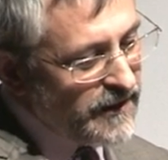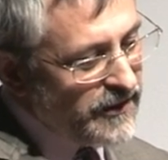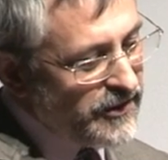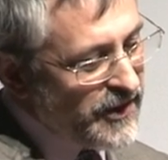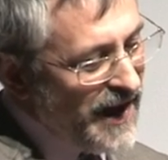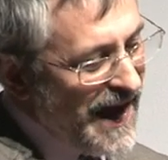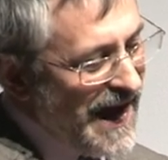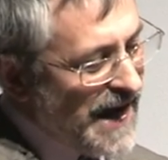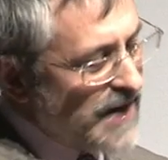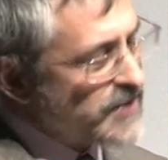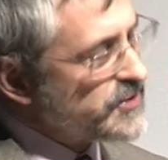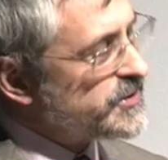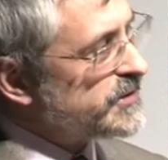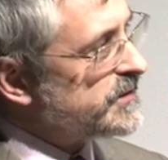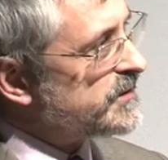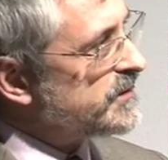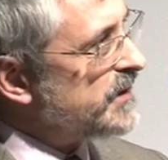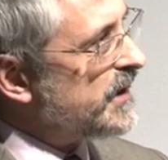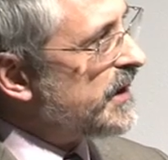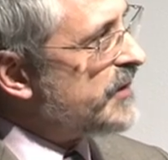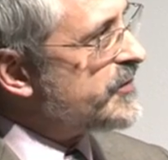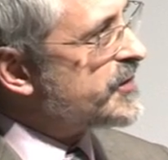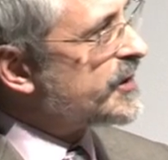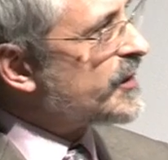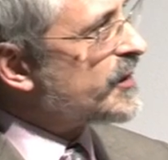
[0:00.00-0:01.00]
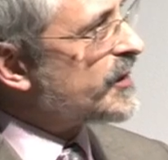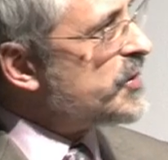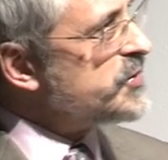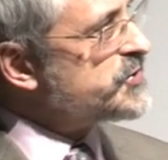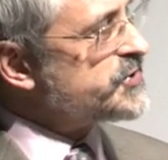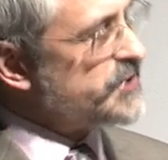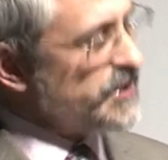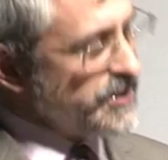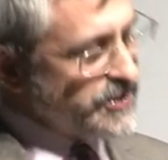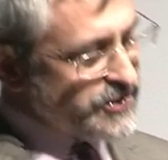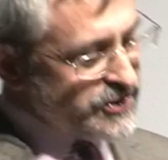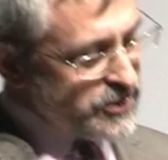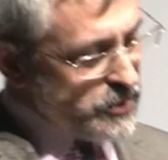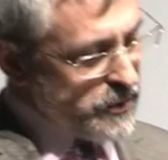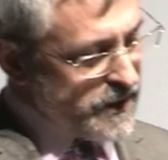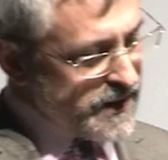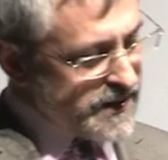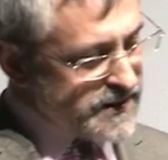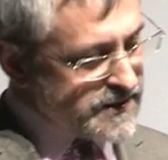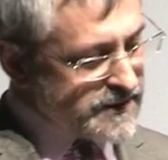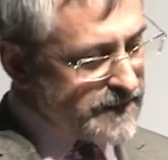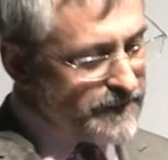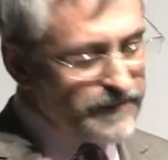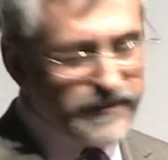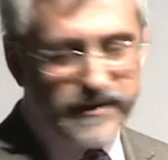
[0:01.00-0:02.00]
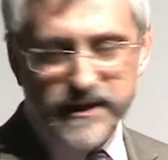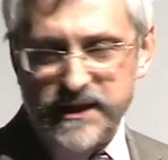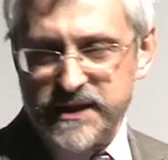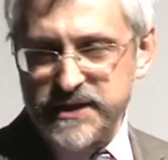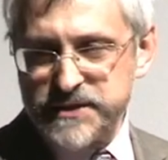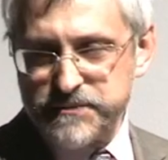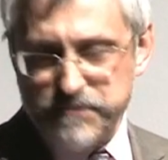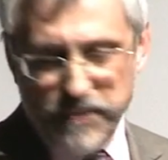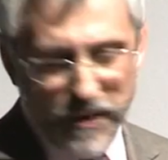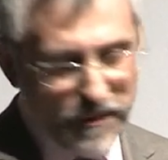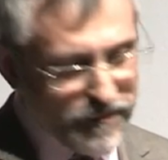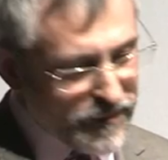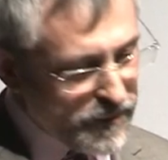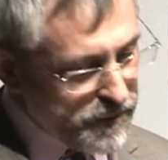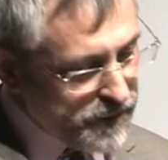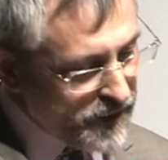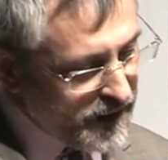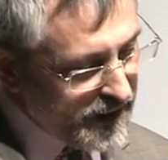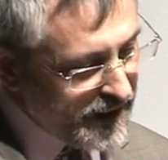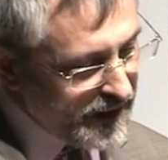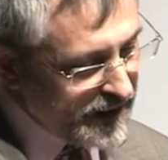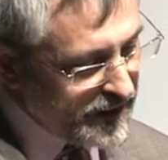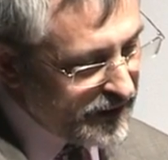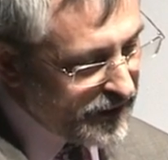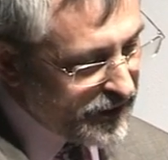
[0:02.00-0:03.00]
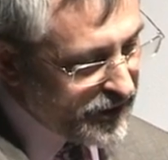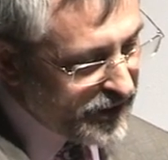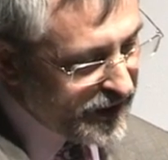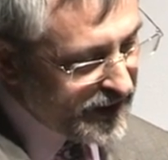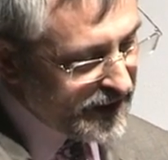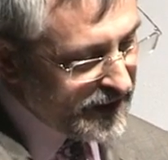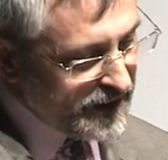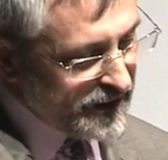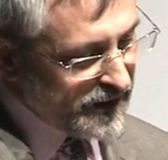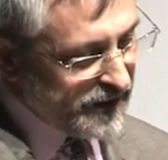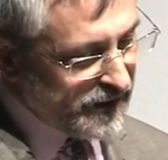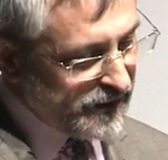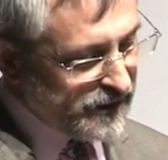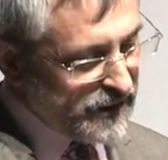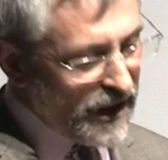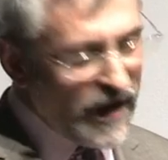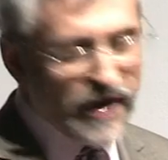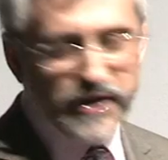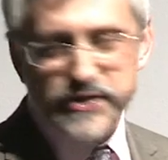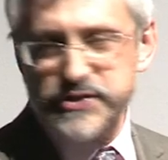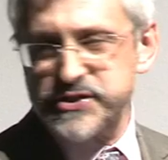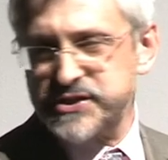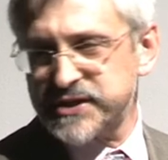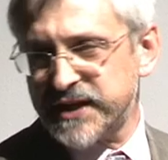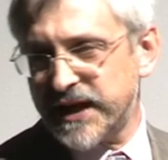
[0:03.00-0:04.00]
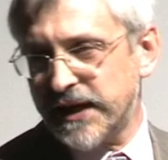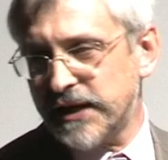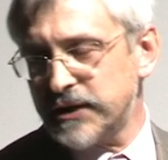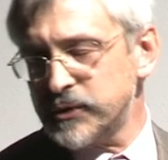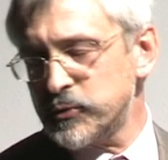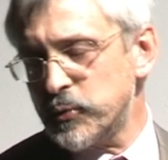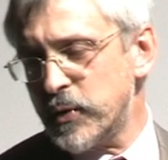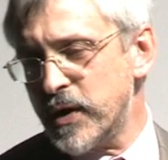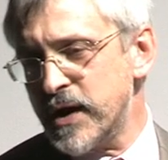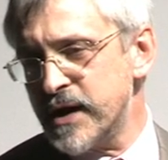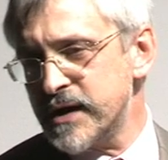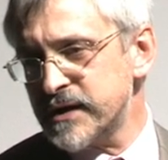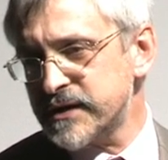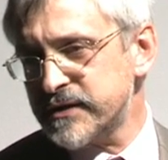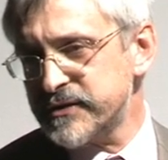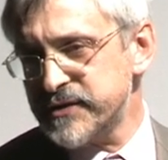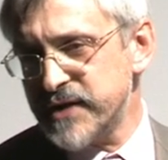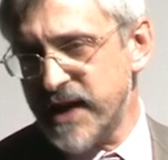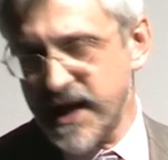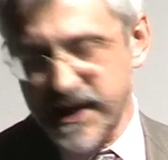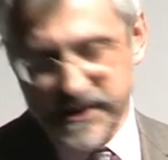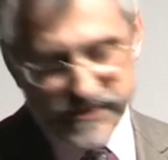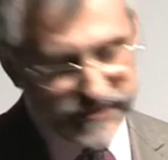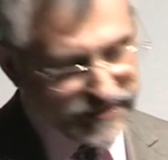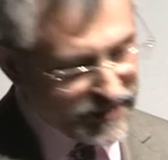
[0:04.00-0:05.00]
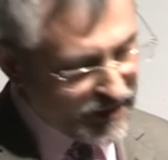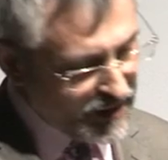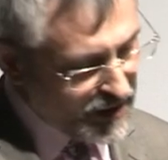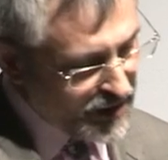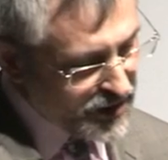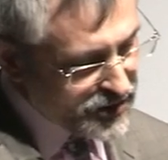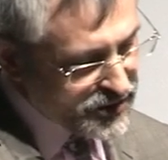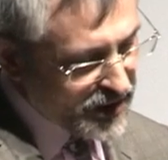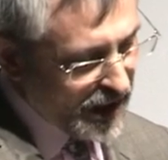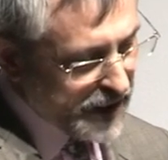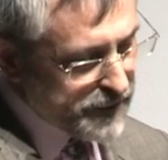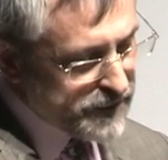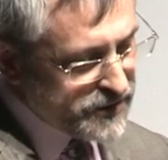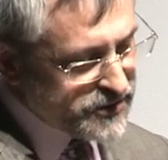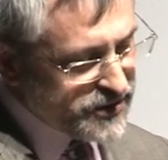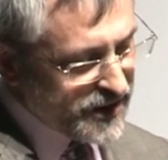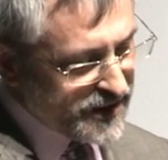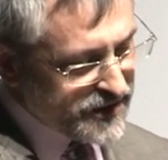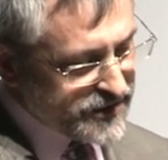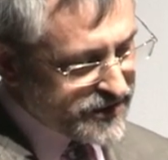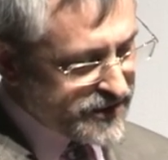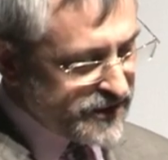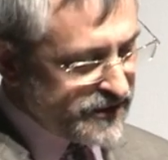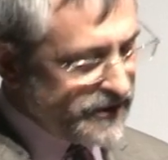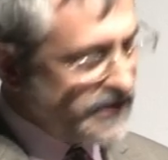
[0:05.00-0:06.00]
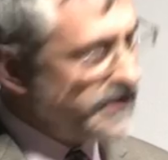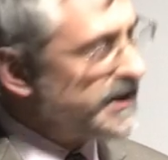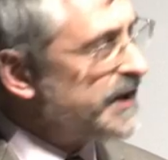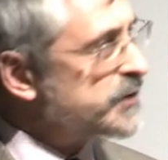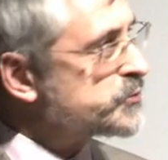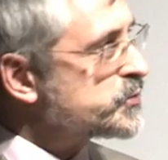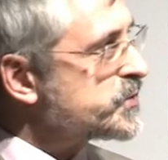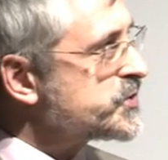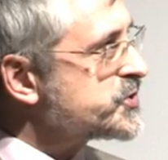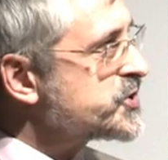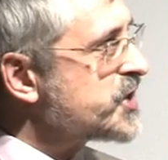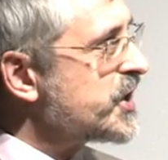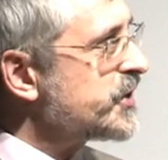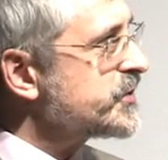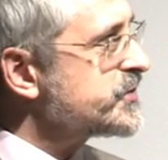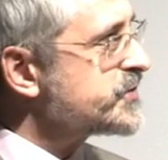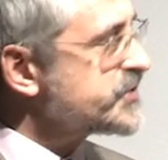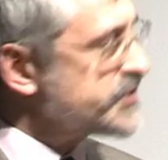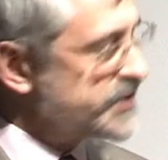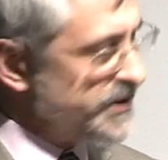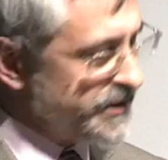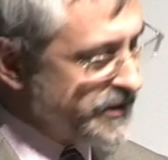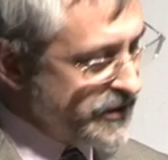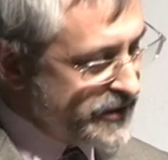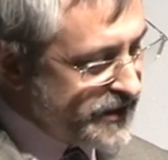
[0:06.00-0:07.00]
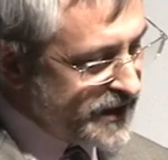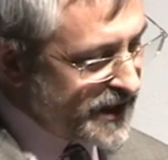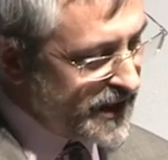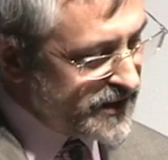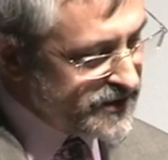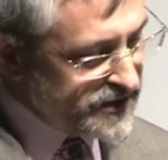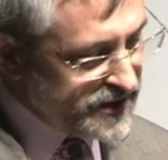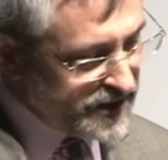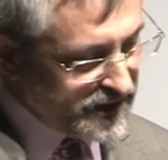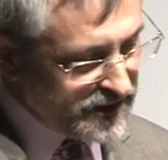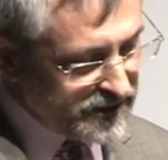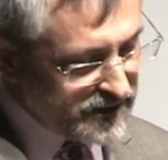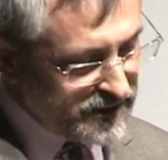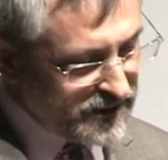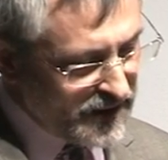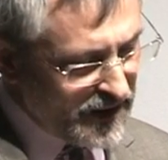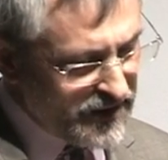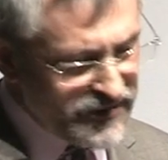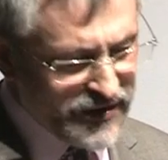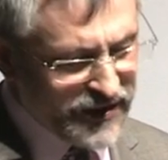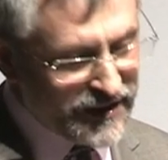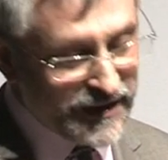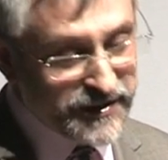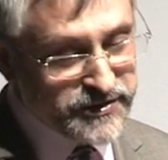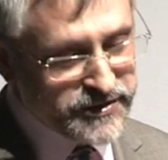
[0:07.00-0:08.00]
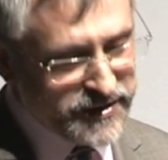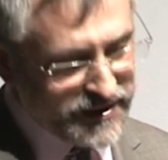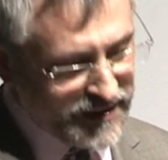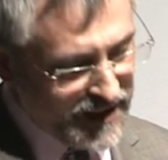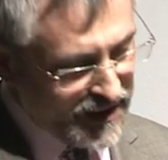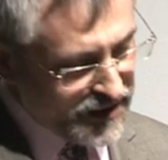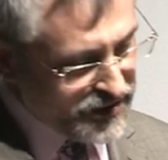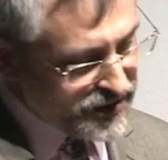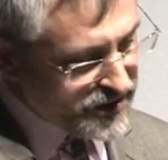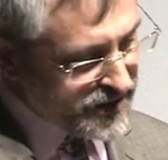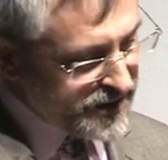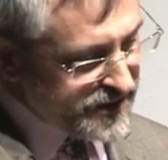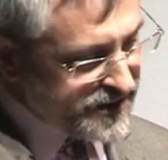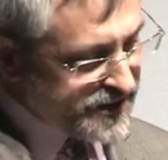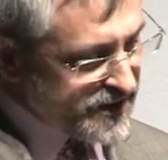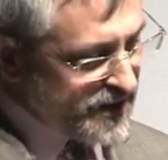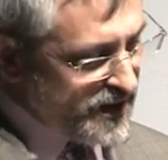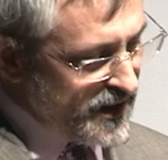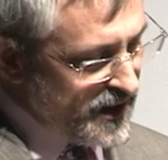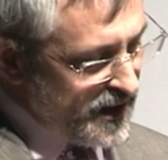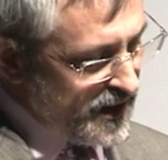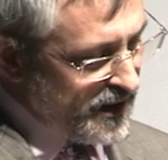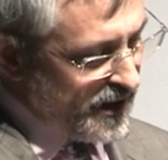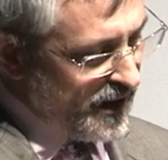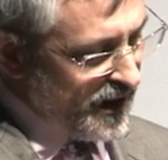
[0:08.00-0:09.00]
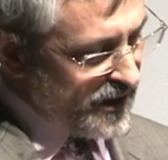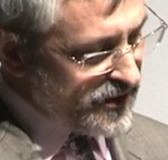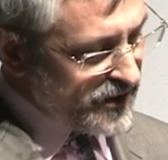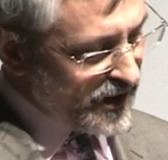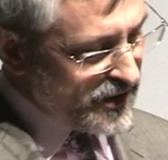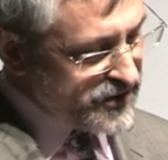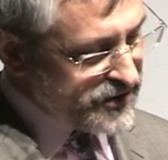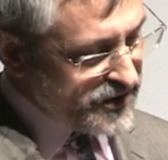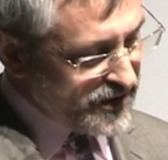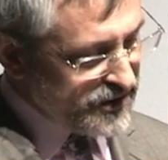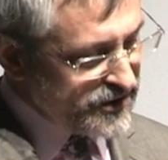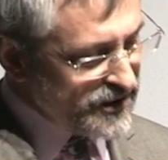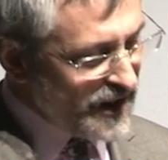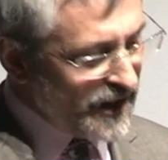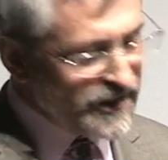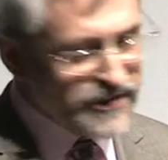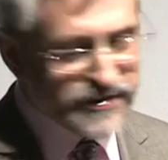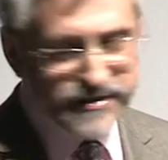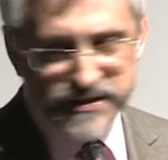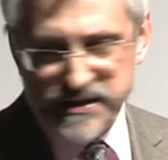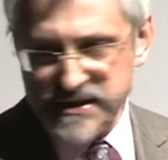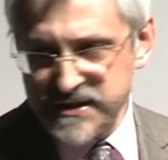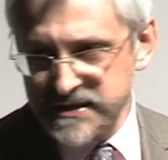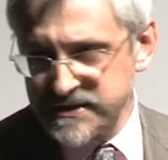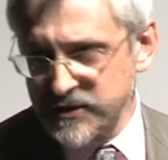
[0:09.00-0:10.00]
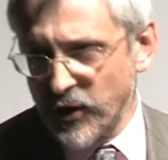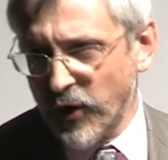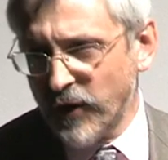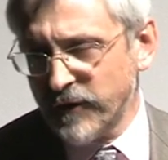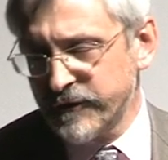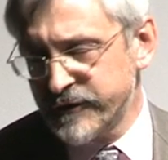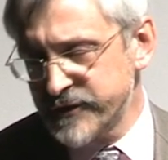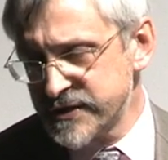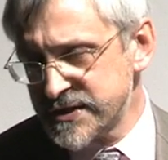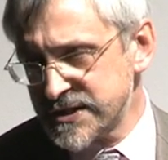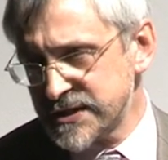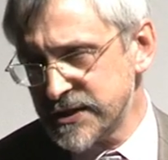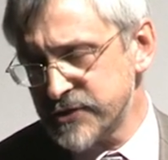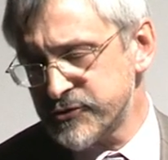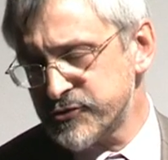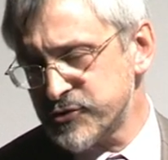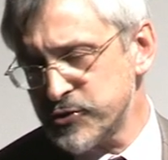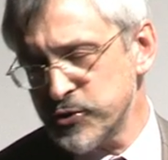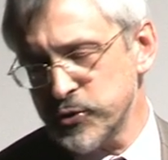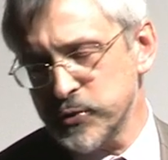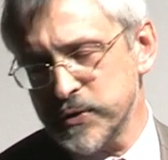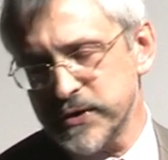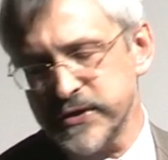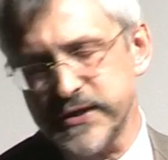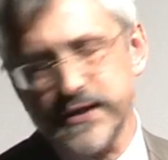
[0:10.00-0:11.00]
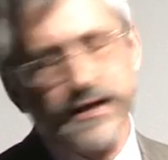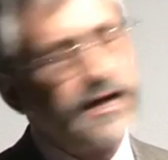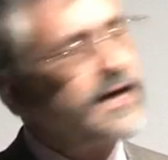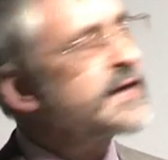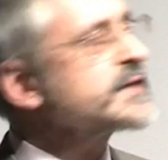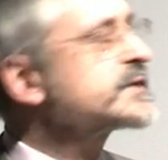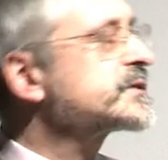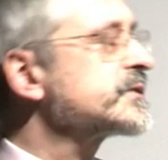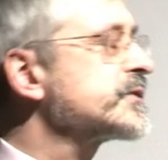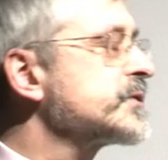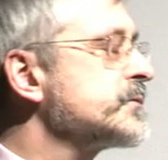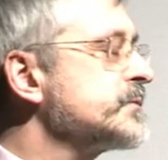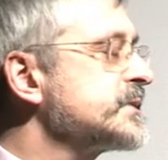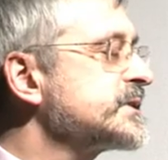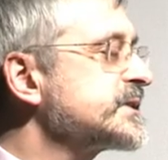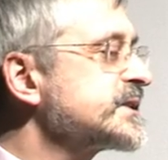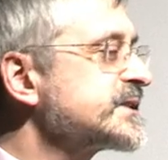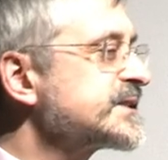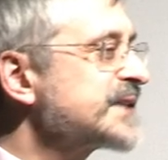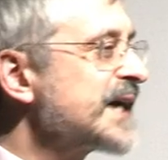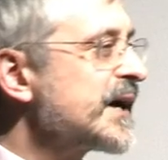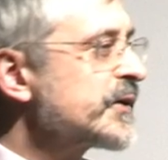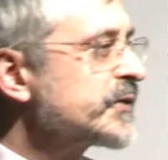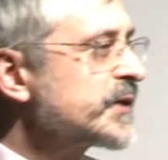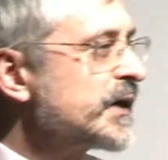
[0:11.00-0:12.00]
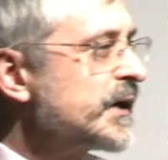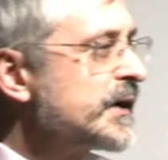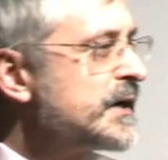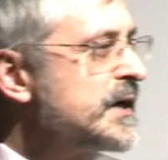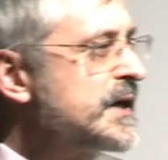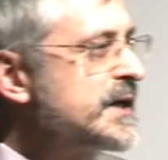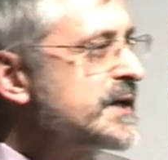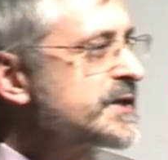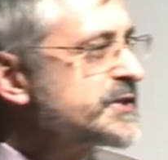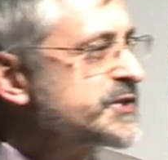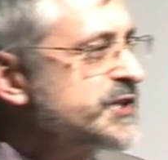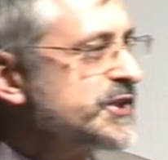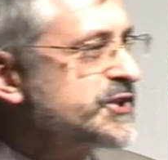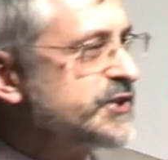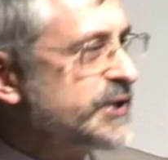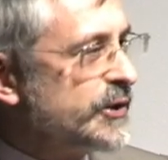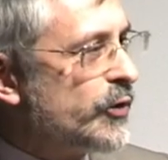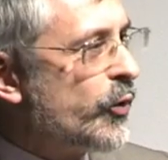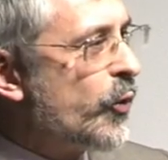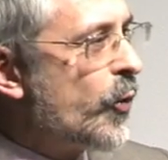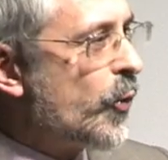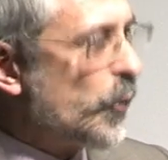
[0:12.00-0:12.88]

That, and the closest to it, is probably the large-scale work that Jeremy Dixon and Edward Jones did in the 1980s and 1990s, obviously true in the case of the Mississauga City